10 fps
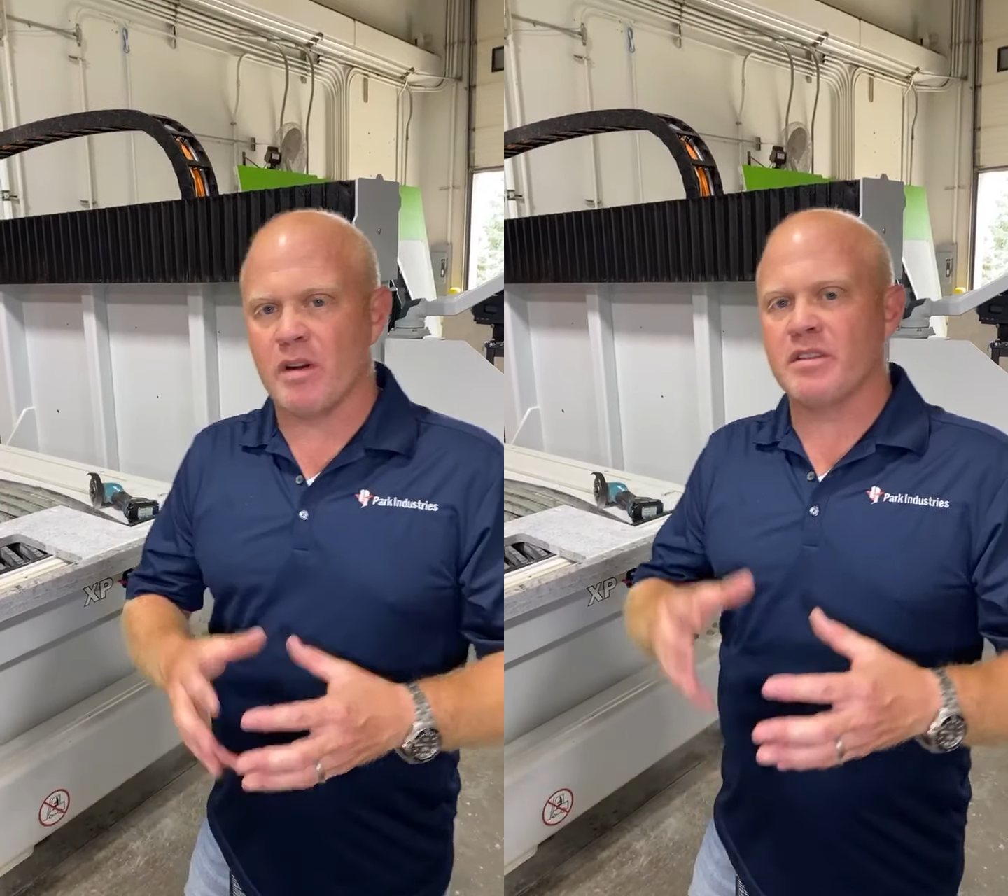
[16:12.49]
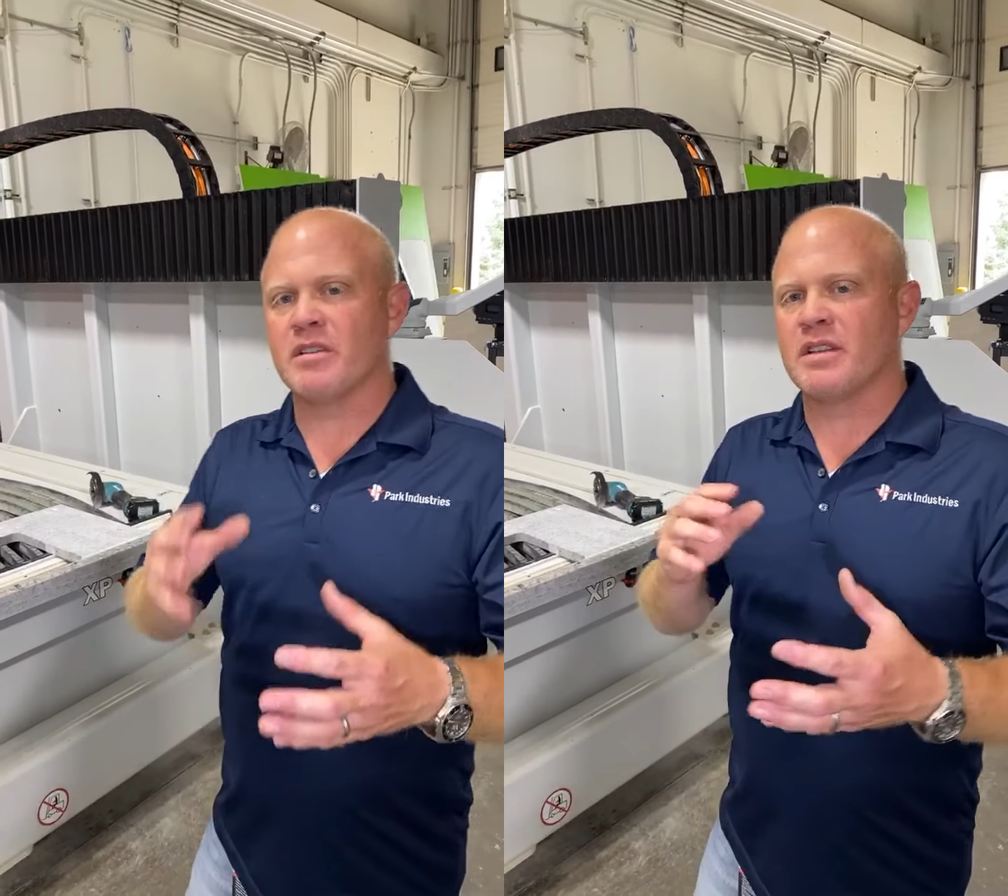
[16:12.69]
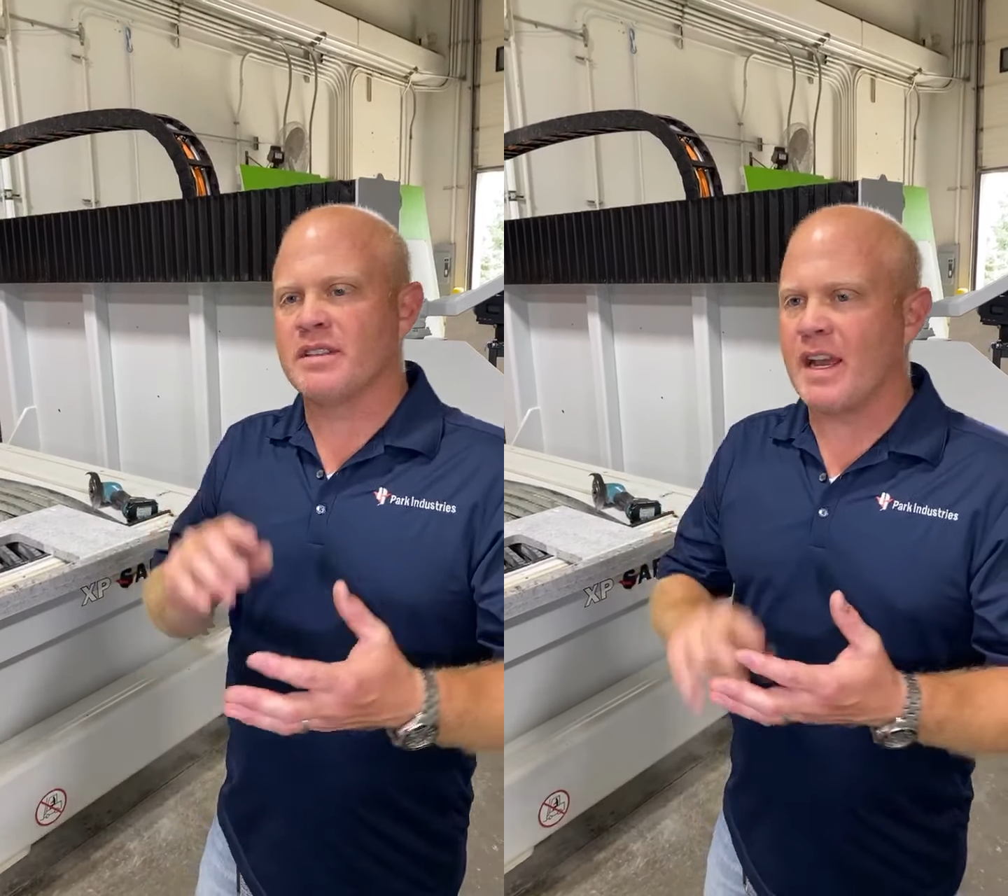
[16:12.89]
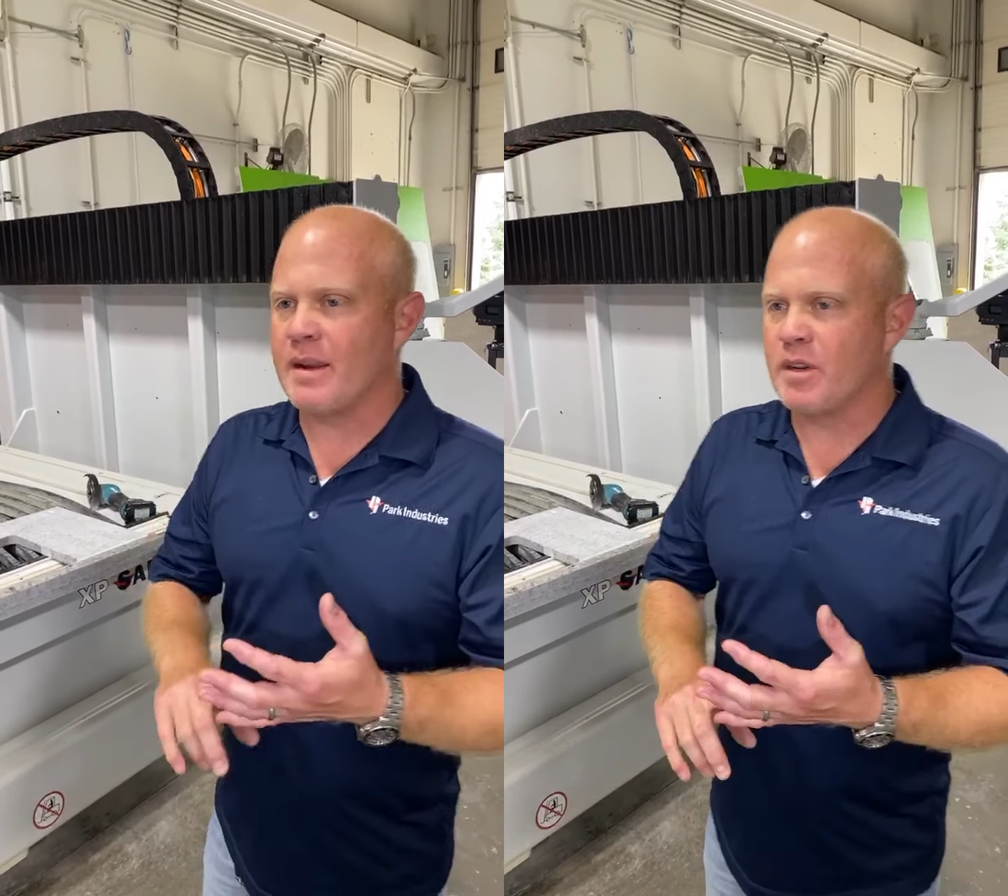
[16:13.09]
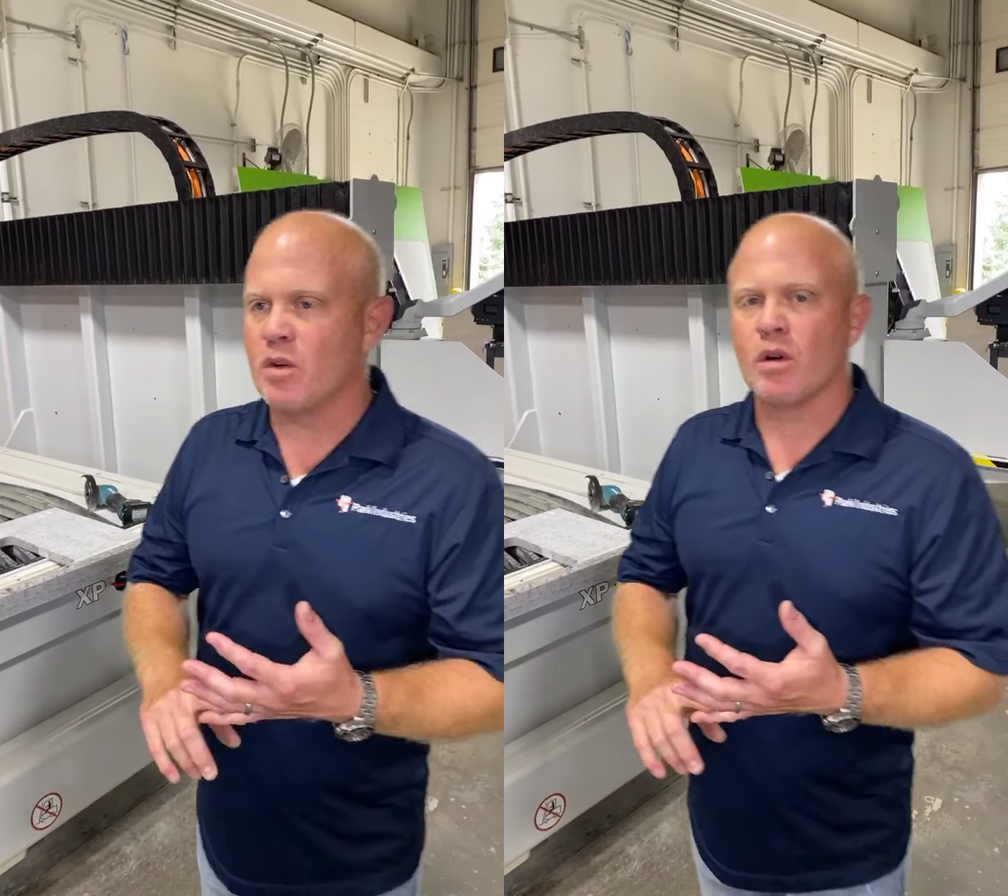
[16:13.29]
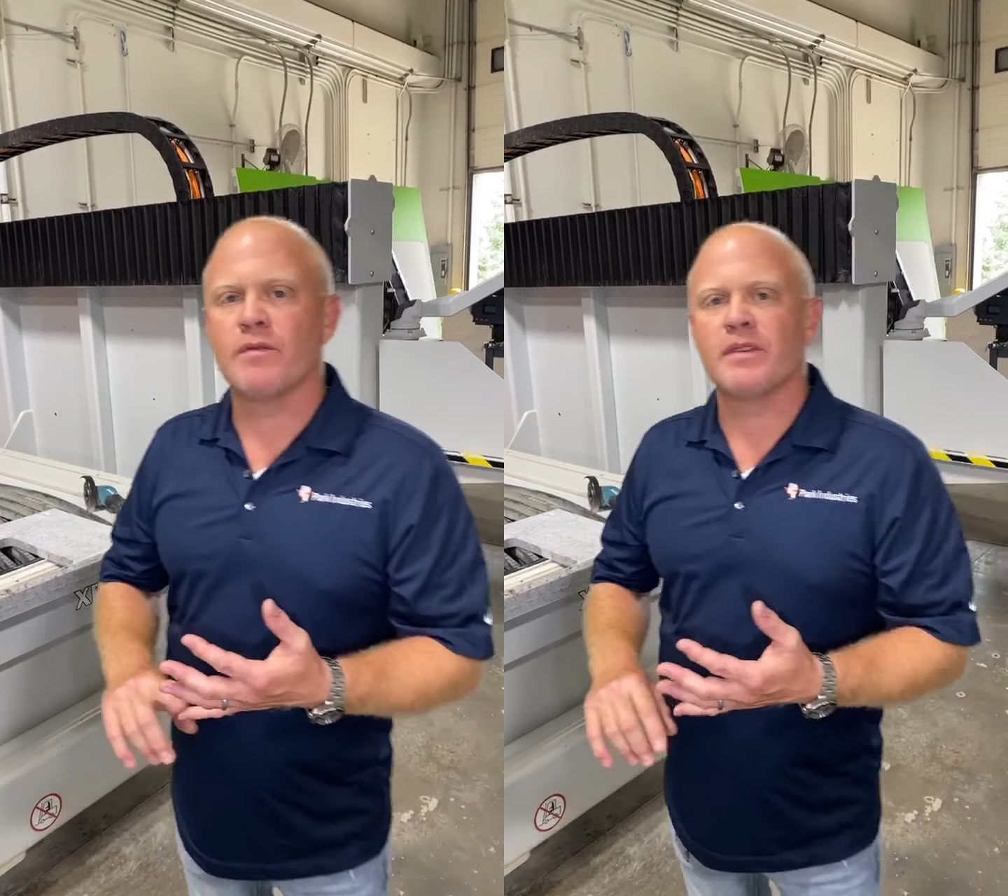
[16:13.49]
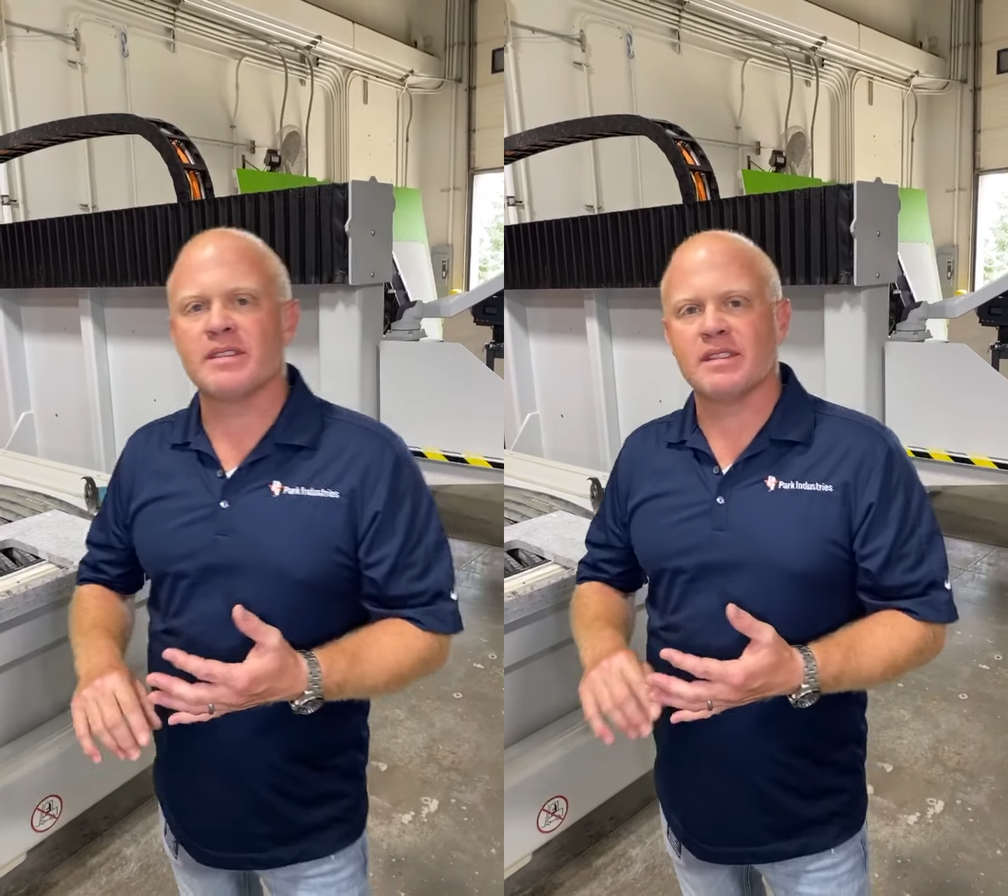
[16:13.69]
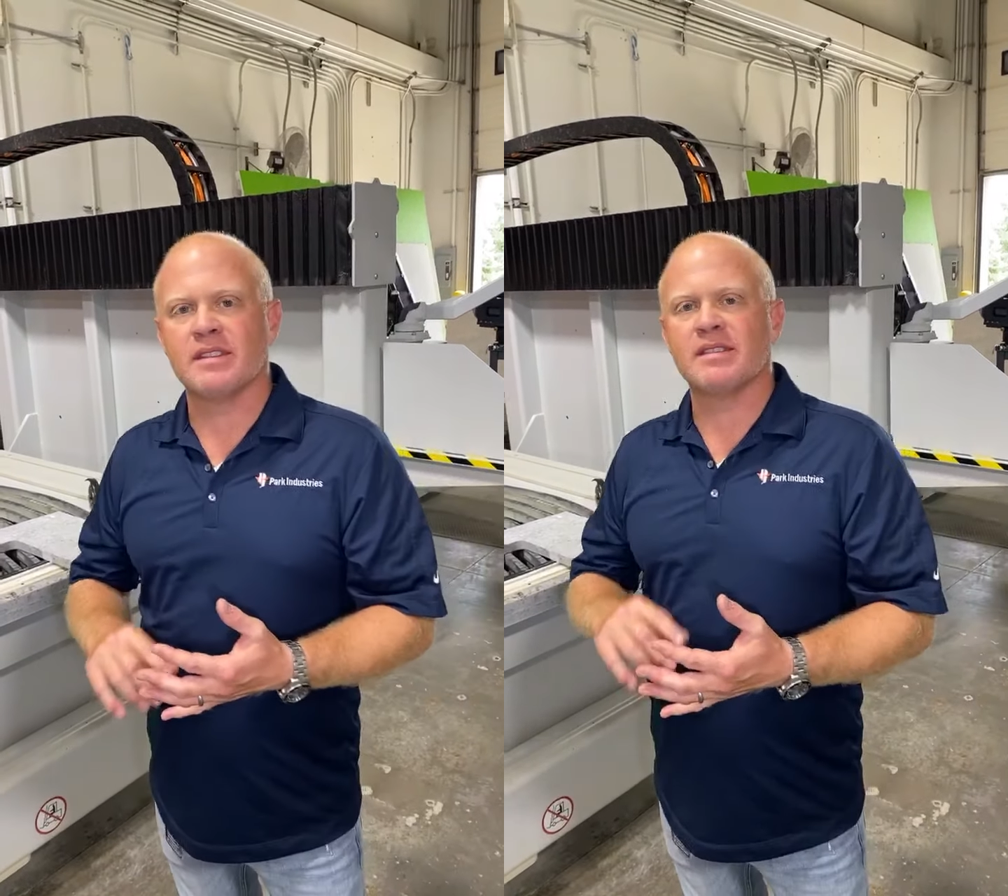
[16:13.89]
They're the diamond
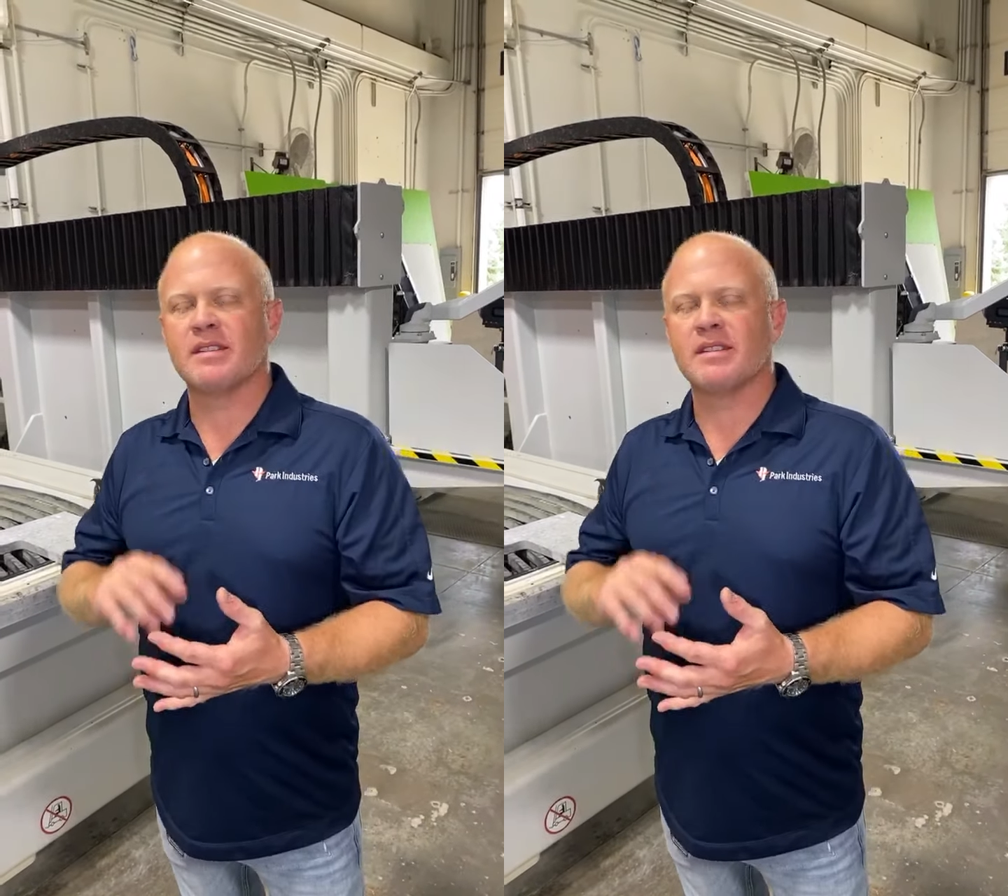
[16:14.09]
orifices,